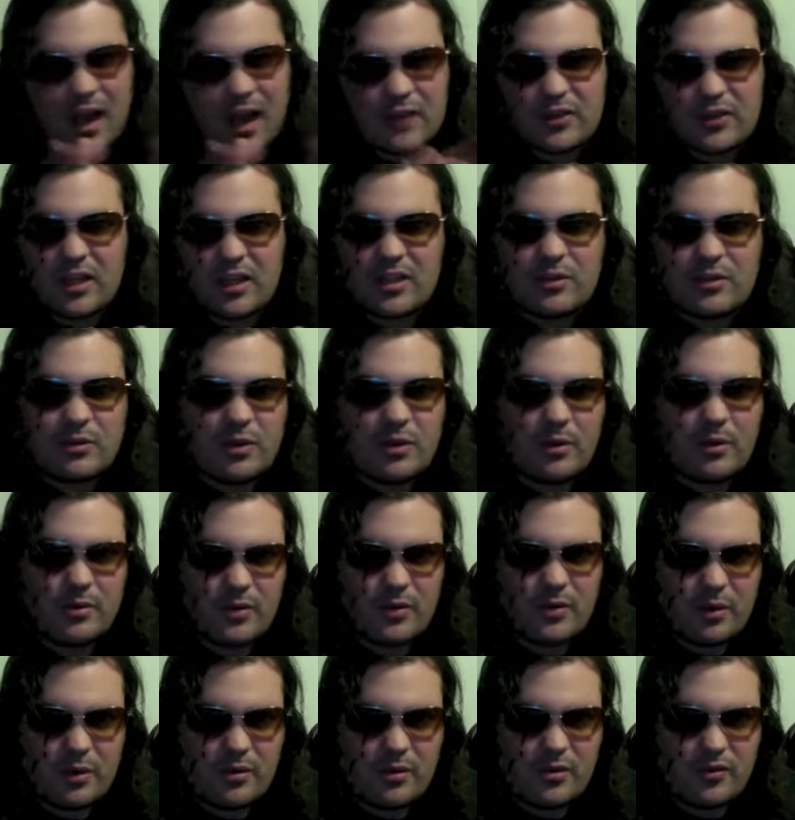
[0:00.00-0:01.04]
I thought
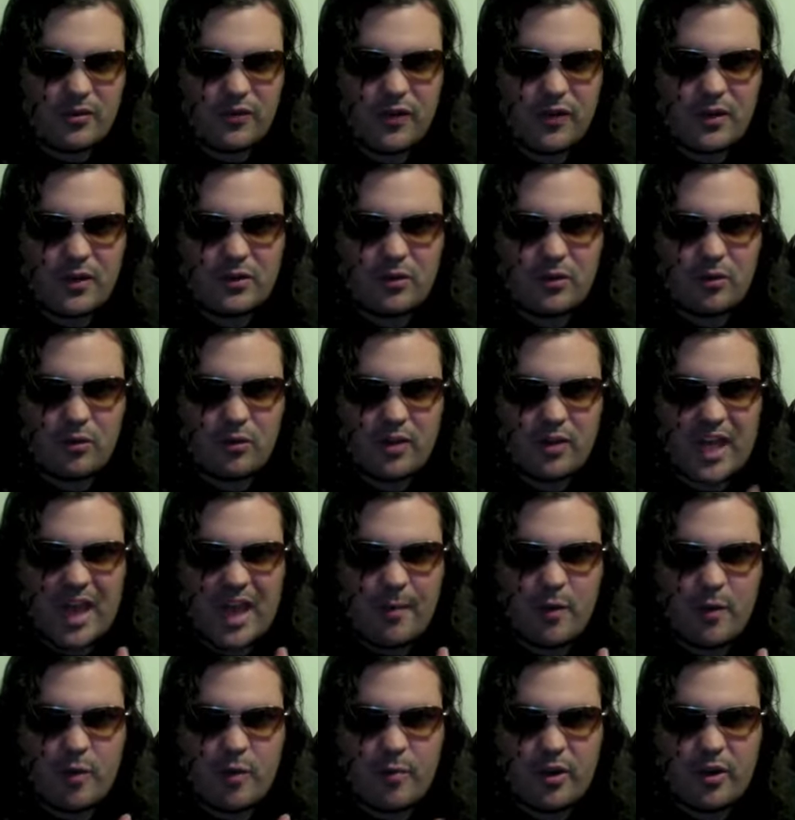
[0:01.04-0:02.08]
that was a fun little
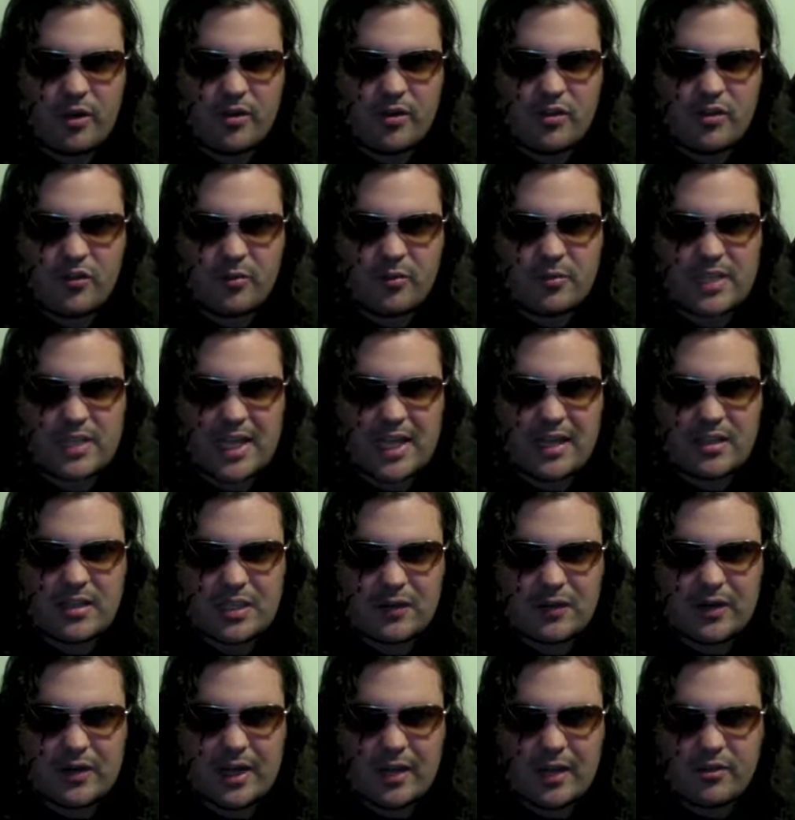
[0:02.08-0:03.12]
cameo appearance from
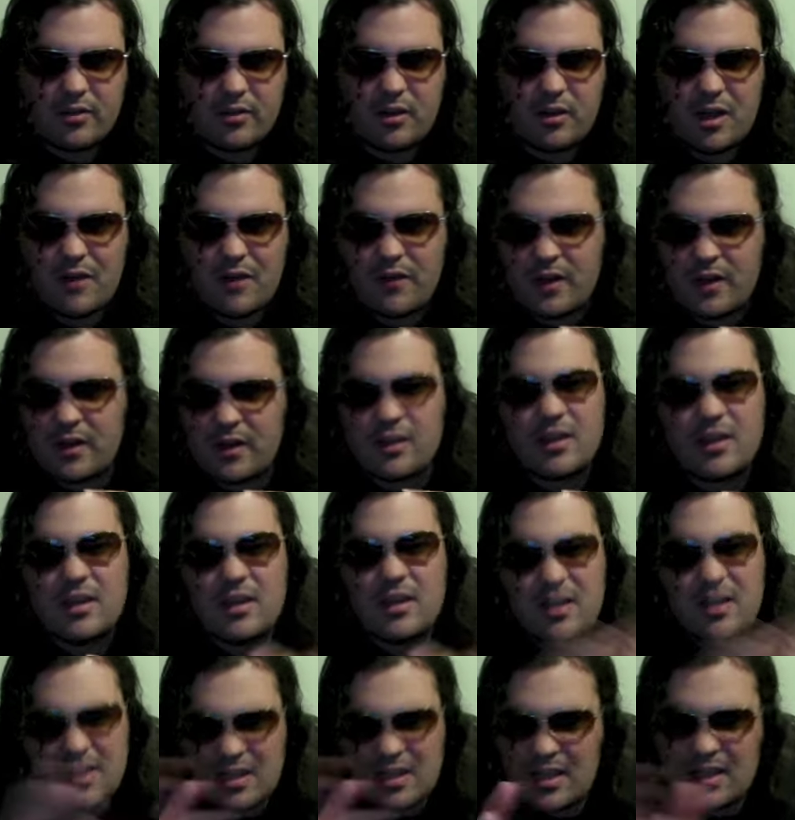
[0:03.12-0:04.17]
David Hasselhoff, and
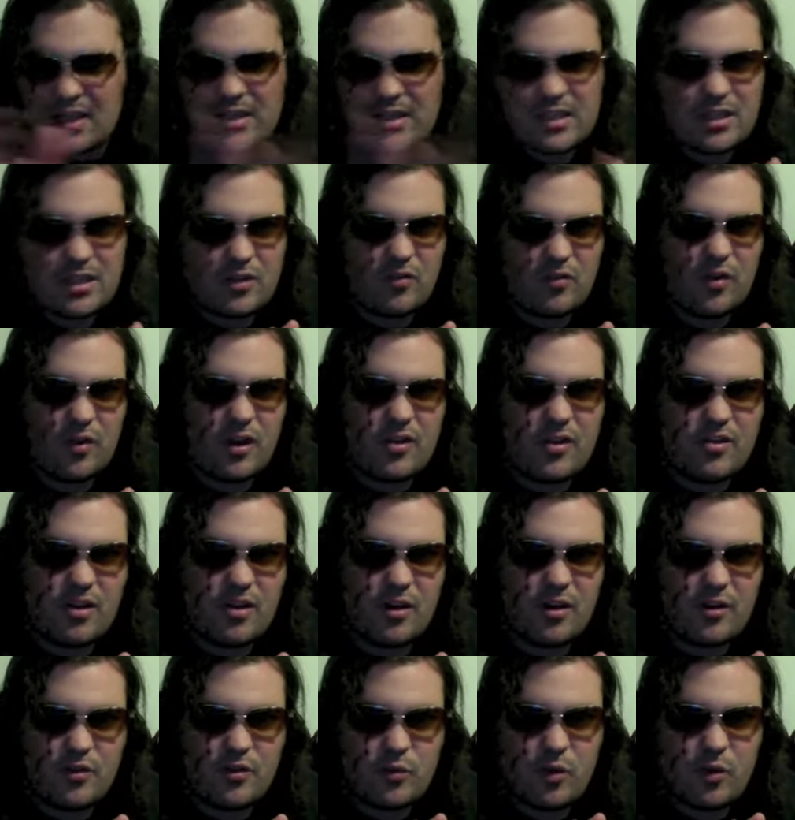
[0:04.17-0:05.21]
he did a great
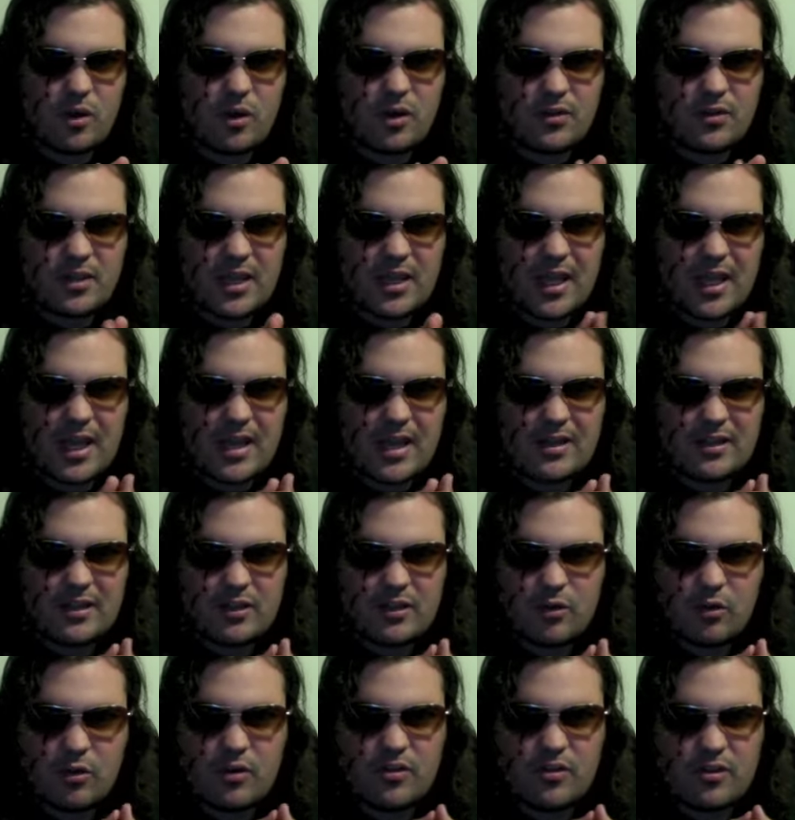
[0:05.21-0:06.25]
song as well at the end, and
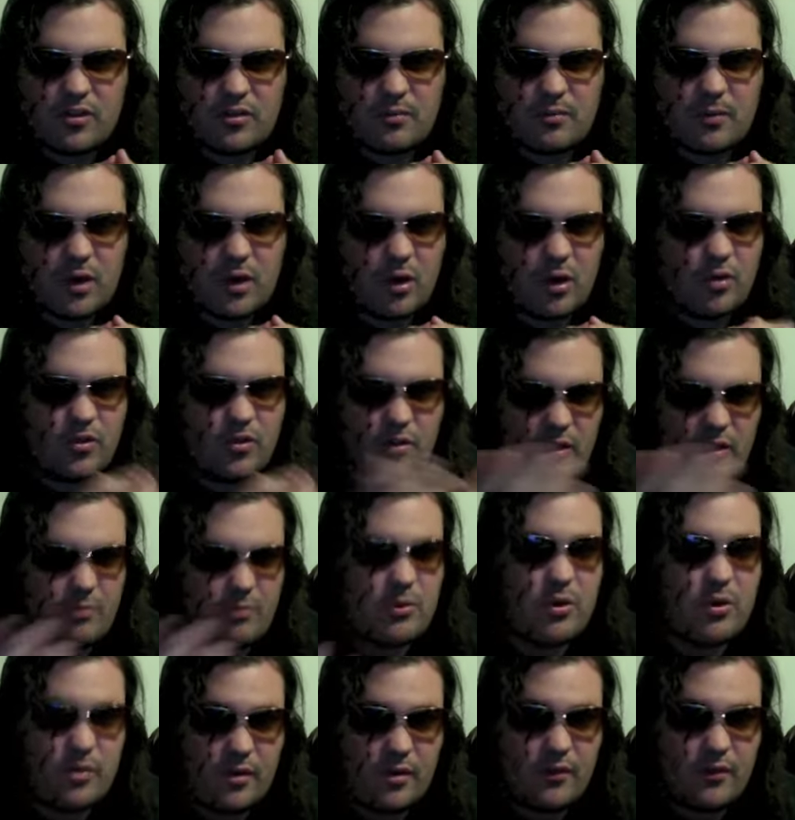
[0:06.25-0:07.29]
of course also the
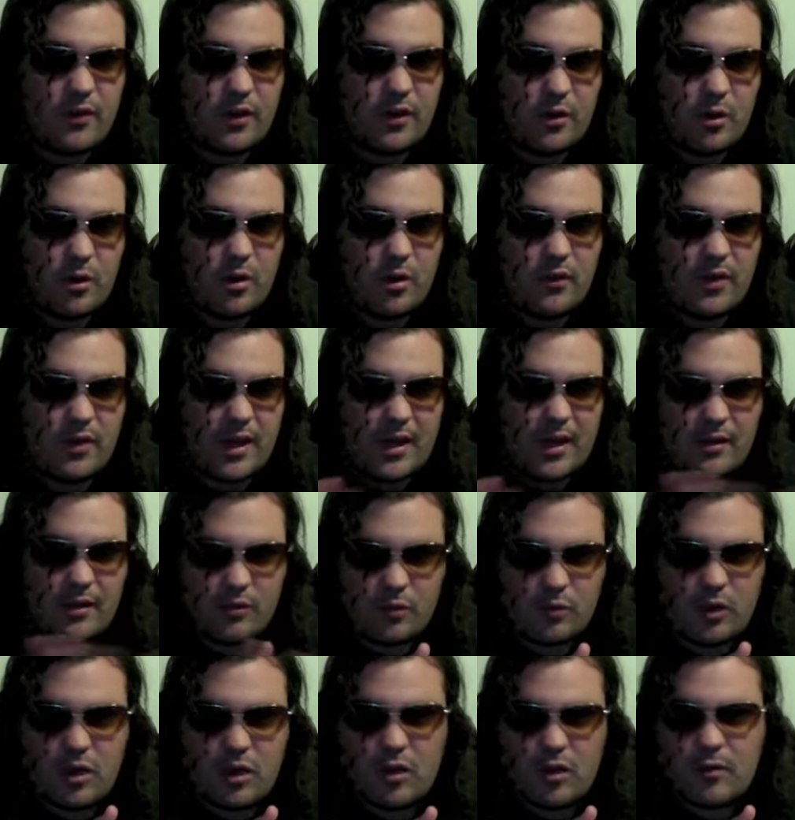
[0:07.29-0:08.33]
music video of that
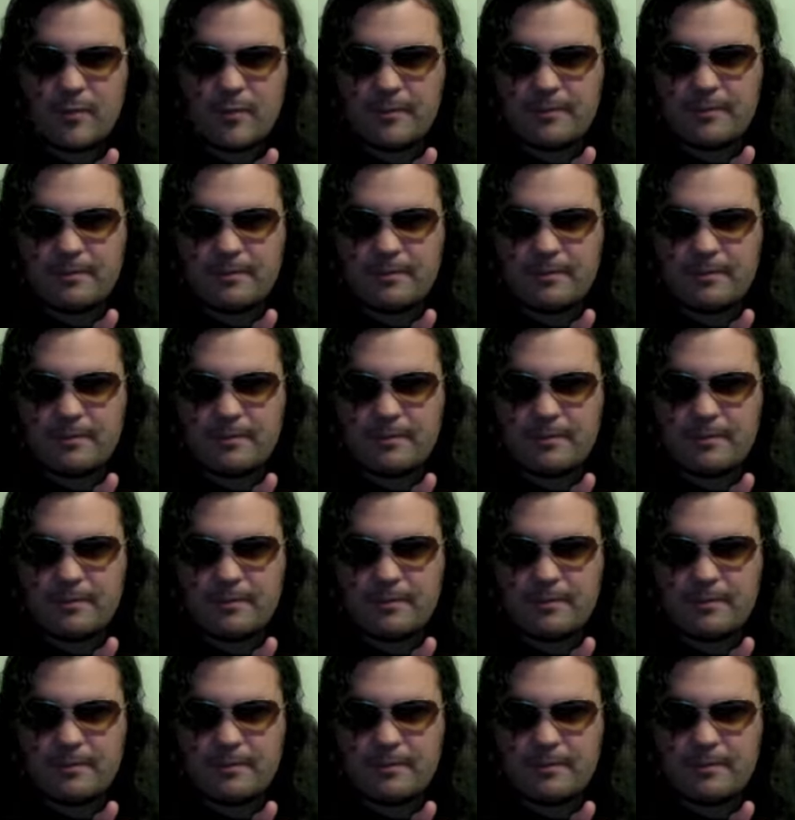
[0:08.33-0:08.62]
as well.